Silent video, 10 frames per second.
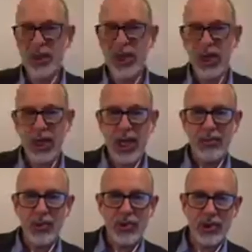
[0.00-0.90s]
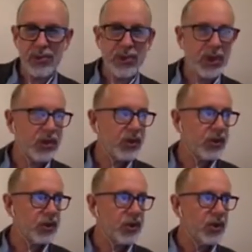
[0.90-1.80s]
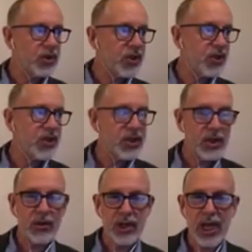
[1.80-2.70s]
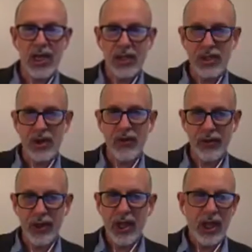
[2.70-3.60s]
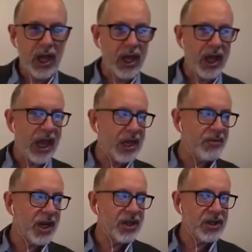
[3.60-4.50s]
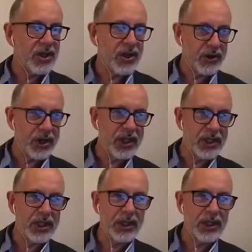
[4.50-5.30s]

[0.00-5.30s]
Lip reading: enables your students to create sort of animated 3D,